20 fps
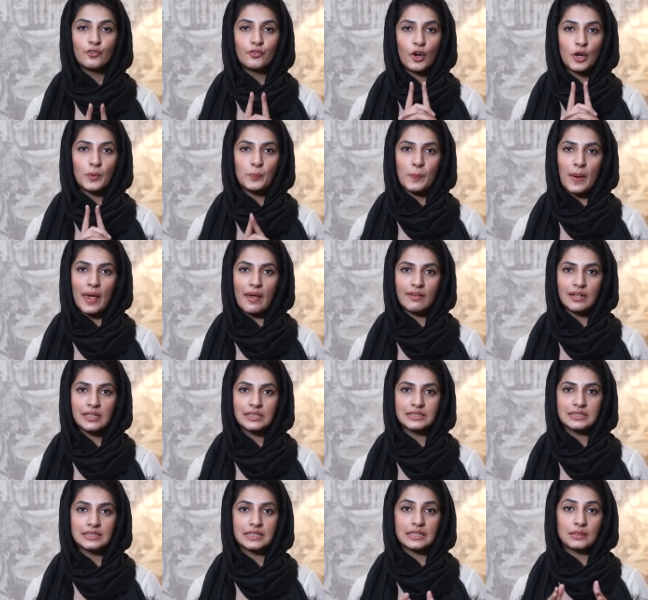For
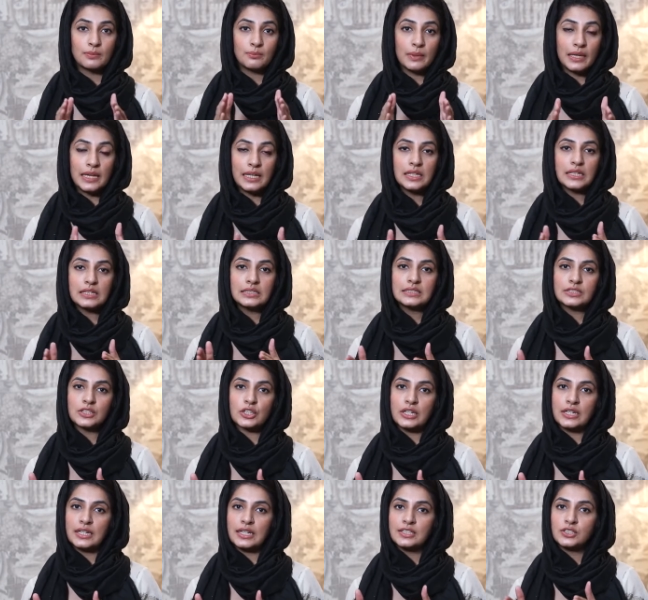parents, the main
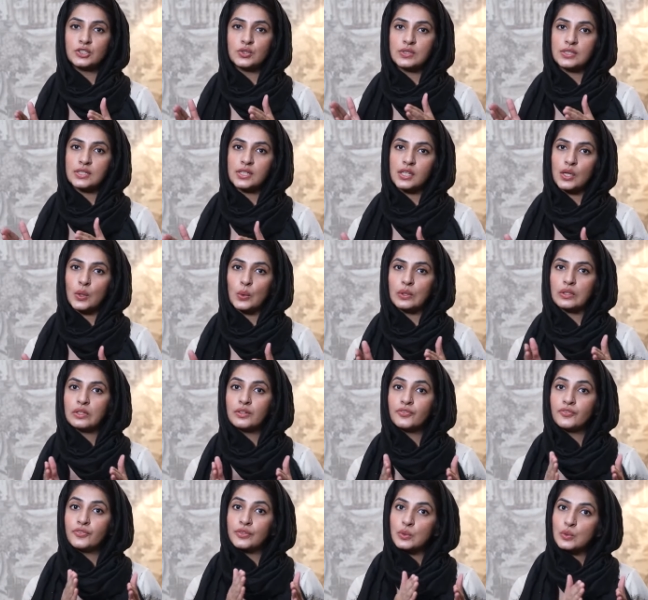concern is to secure
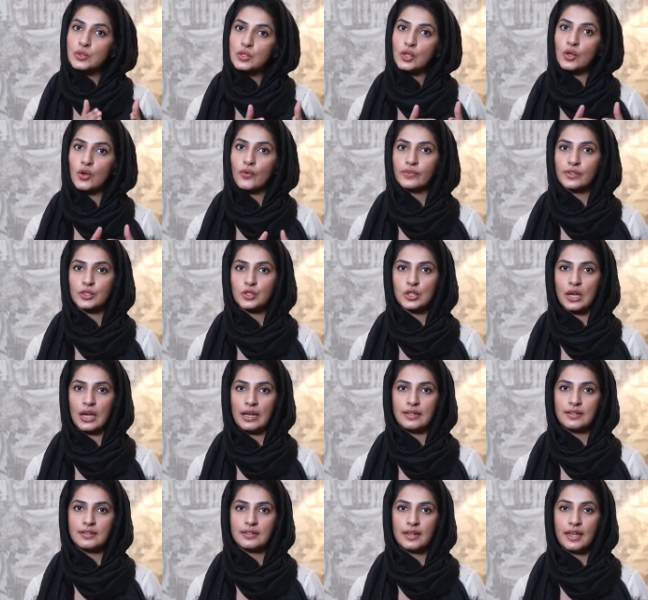the future of the
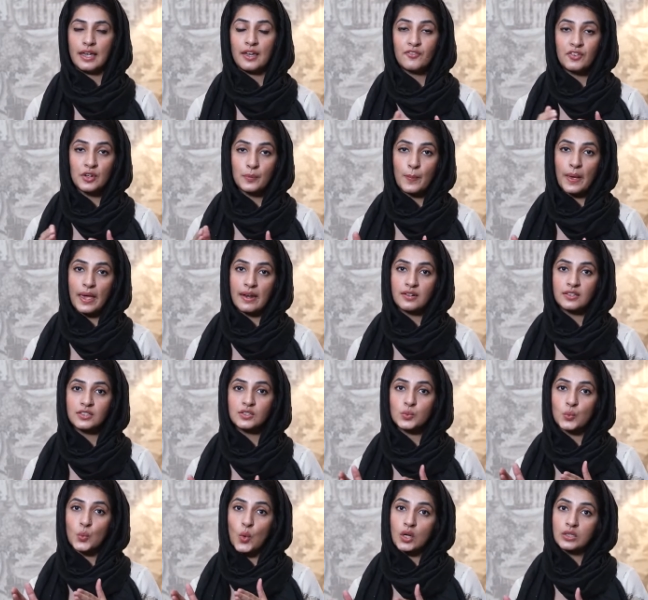child. Every
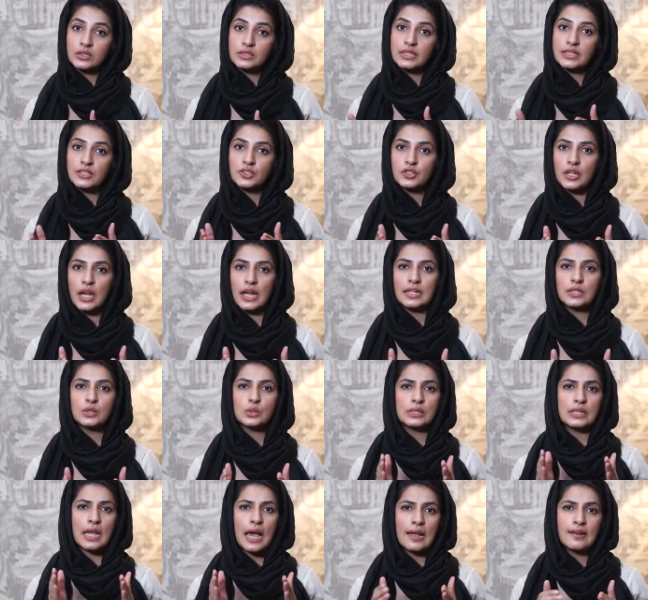parent wants their child
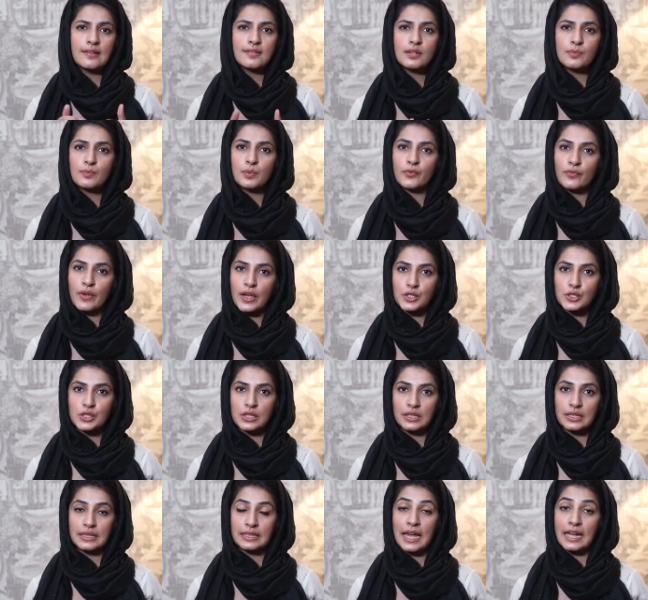to land in a
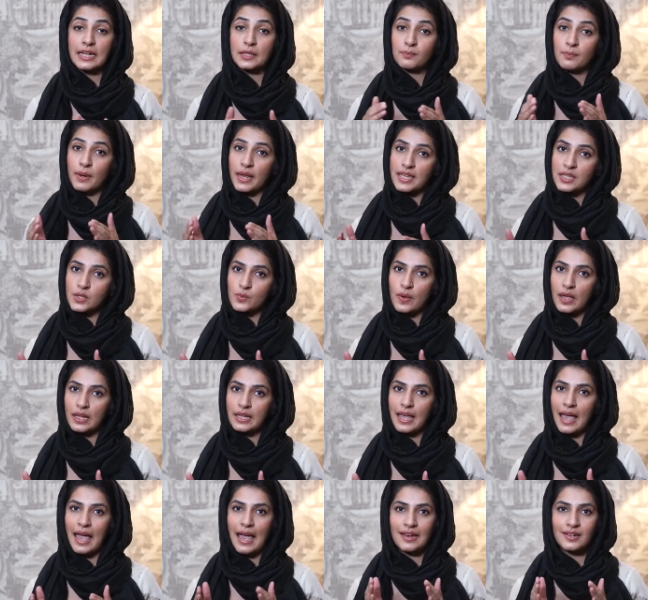profession that pays
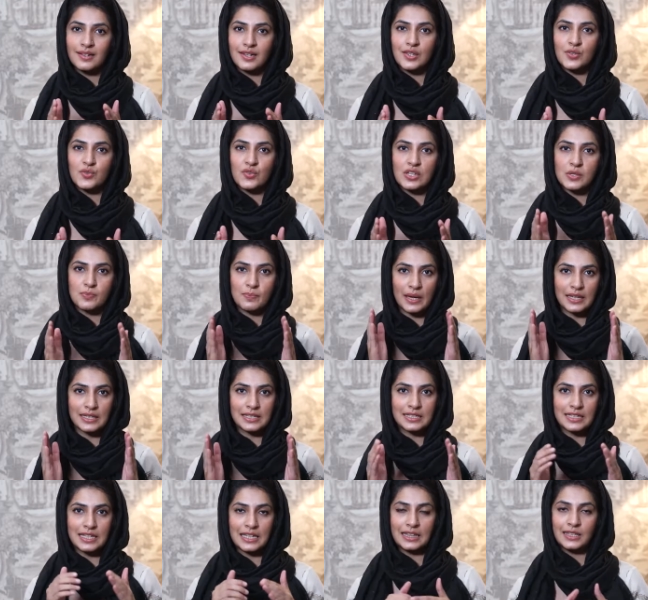well and is
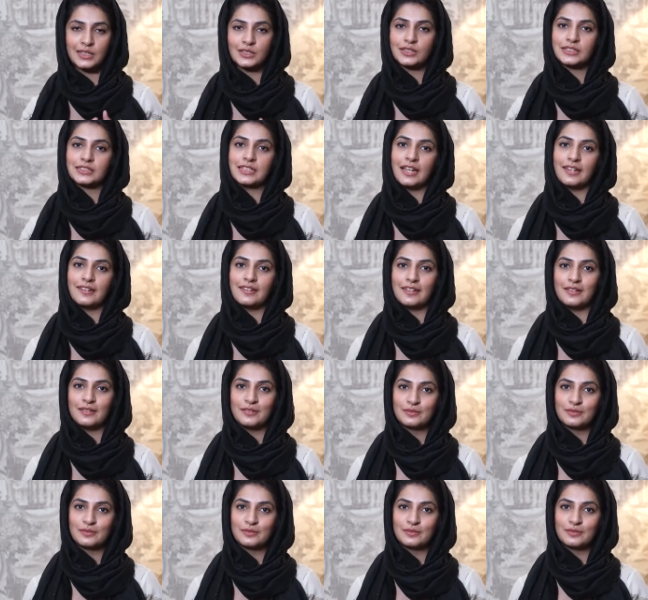respected in the society.